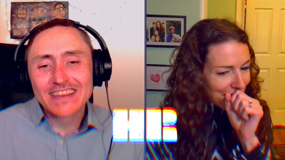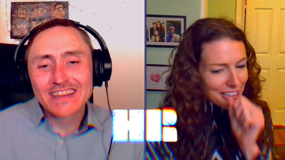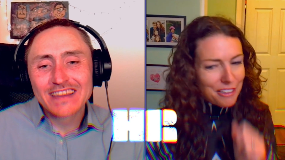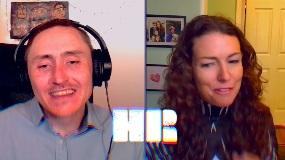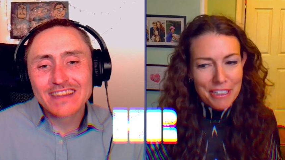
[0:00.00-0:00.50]

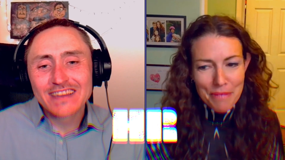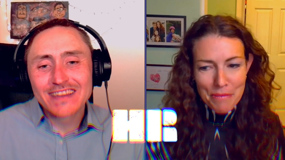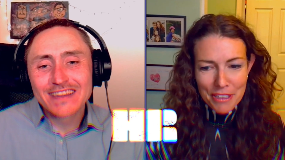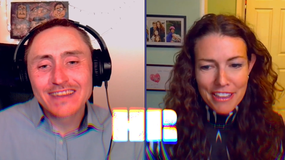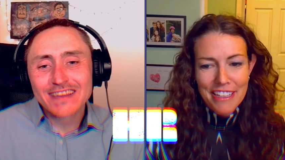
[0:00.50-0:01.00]
Speaker 1: I don't
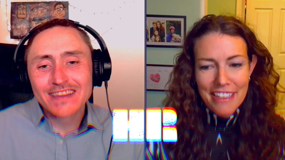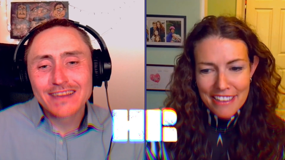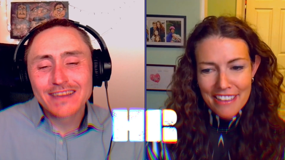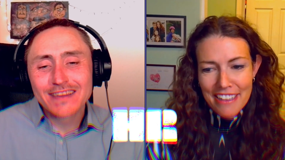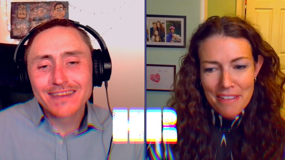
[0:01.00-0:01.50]
want people to
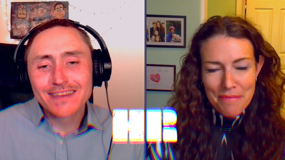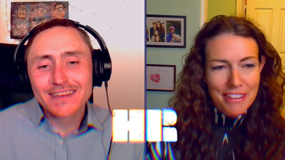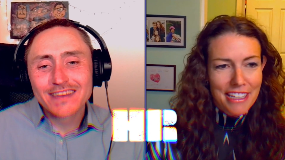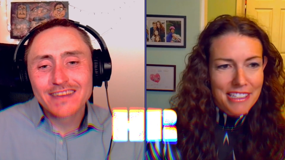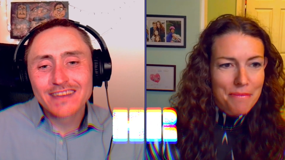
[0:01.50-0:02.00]
think
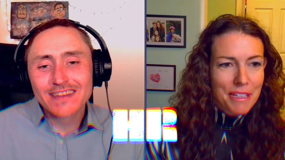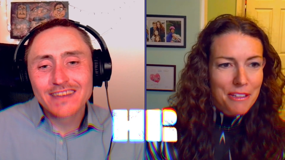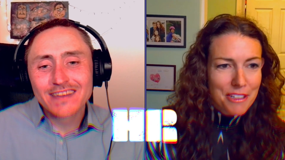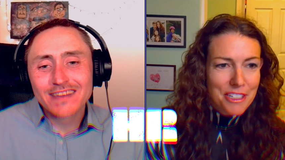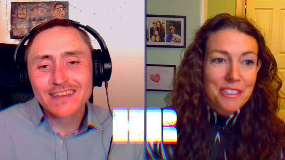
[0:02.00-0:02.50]
um, that that's
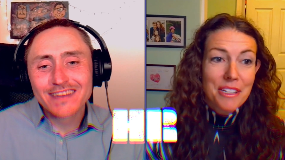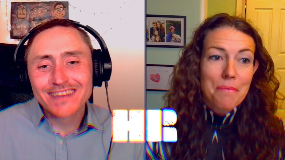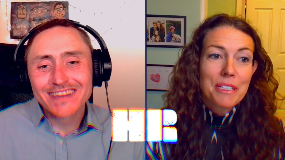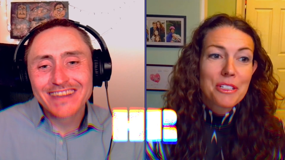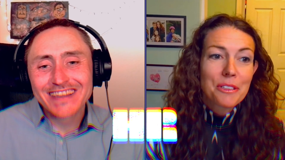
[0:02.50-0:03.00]
something you should just
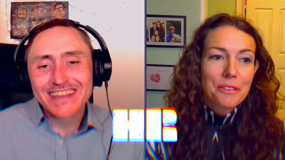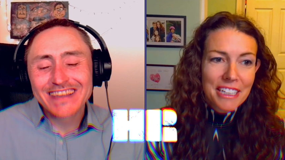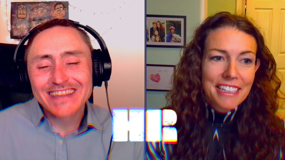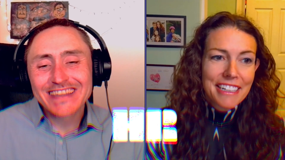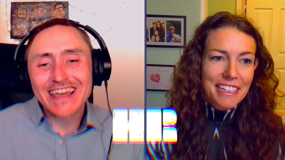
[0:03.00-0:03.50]
up and do.
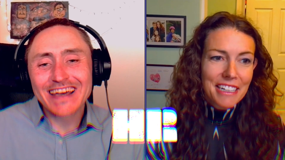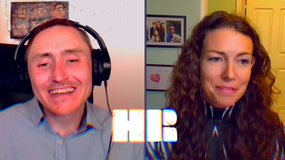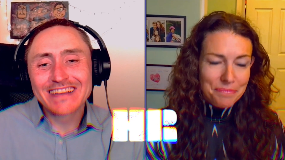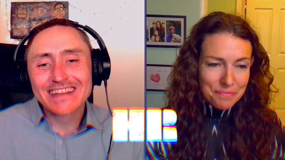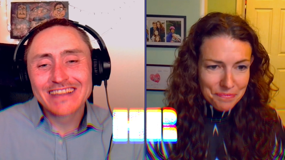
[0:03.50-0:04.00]
Yeah.
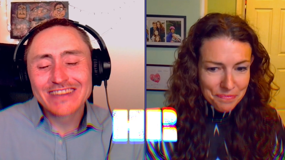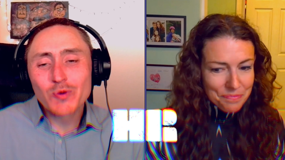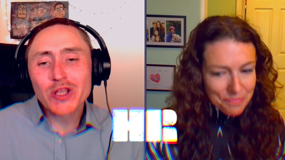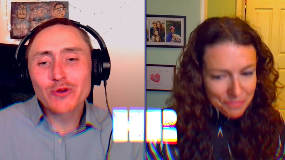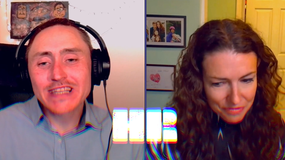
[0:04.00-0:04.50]
Um, no,
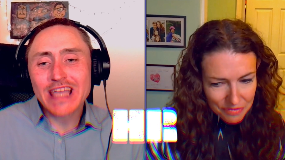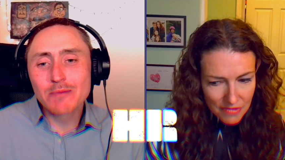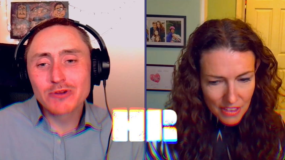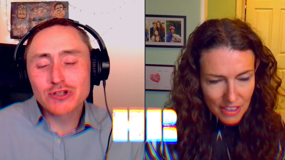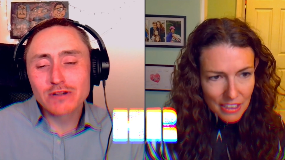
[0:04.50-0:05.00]
we don't need
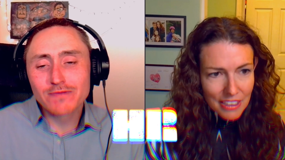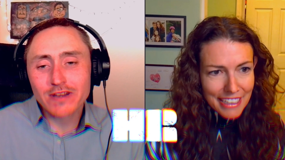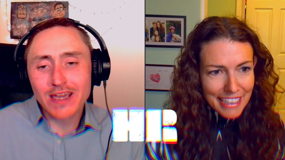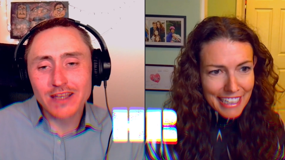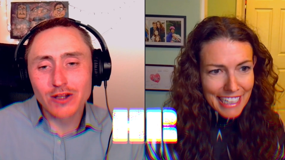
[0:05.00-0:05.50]
Speaker 2: amateur
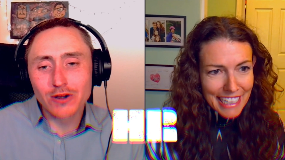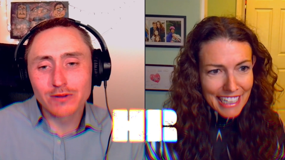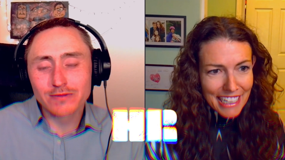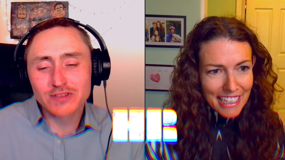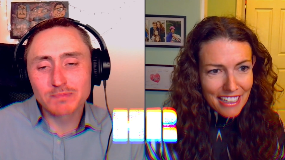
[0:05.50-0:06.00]

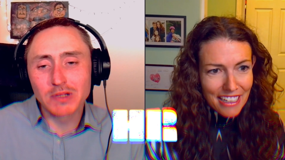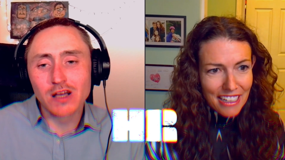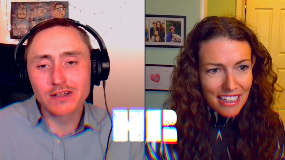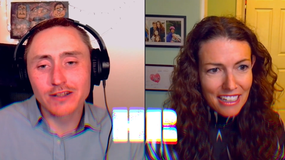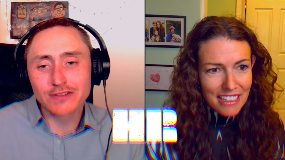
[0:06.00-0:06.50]
volcano
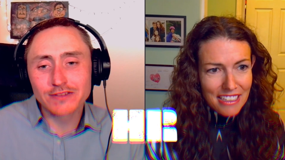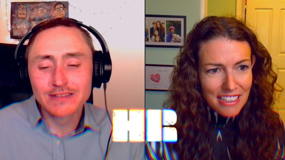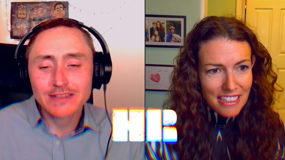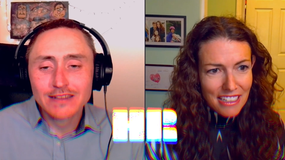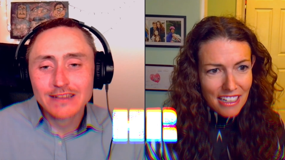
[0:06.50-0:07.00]
spelunkers.
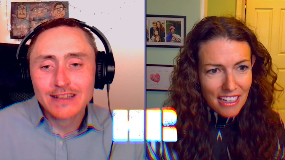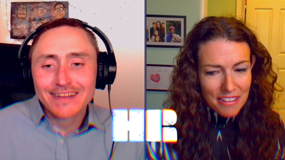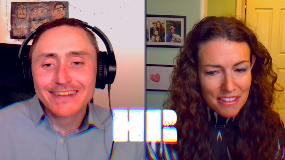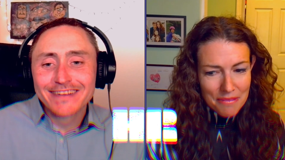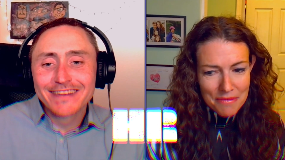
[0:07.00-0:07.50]

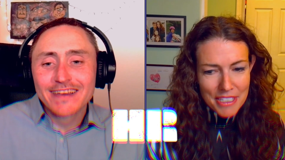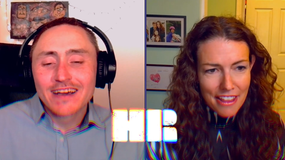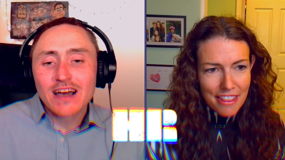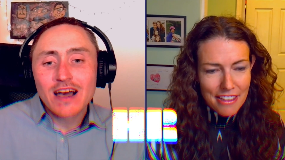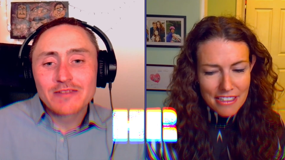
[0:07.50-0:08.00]
Speaker 1: Um,
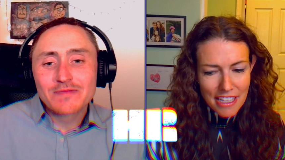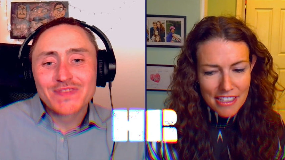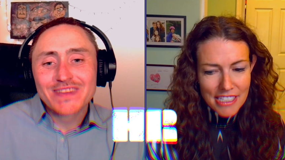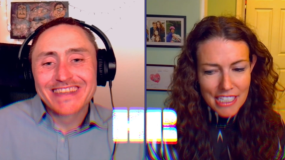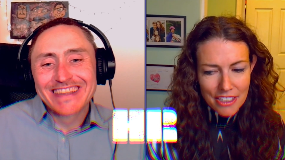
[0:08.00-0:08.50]
death
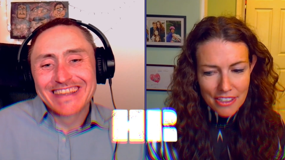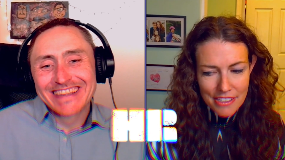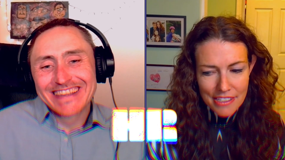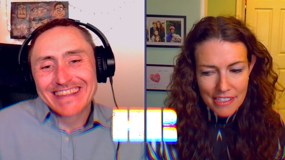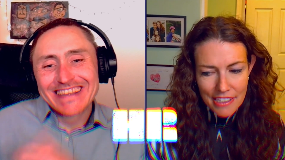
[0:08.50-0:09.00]
death
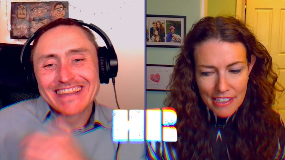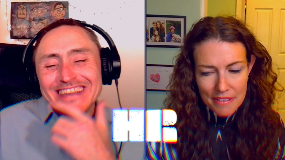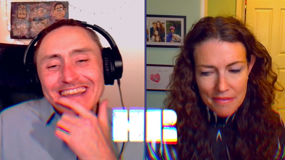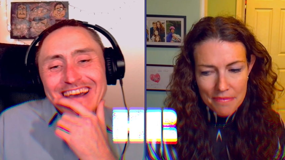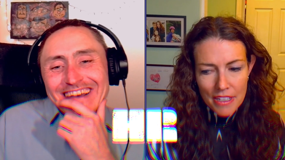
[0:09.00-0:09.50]
seekers.
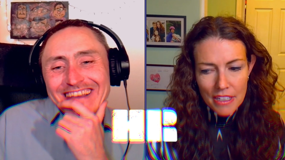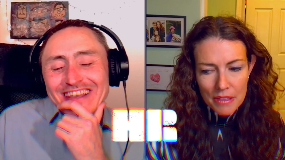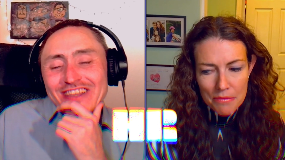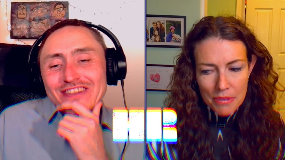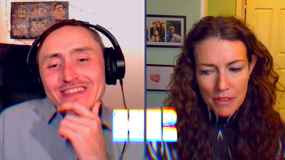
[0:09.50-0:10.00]
Yeah. Um,
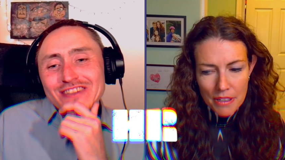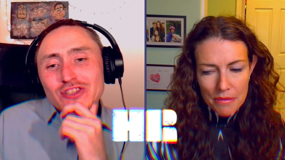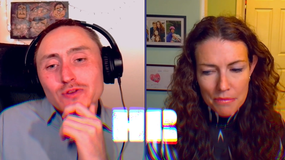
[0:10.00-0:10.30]
Speaker 2: do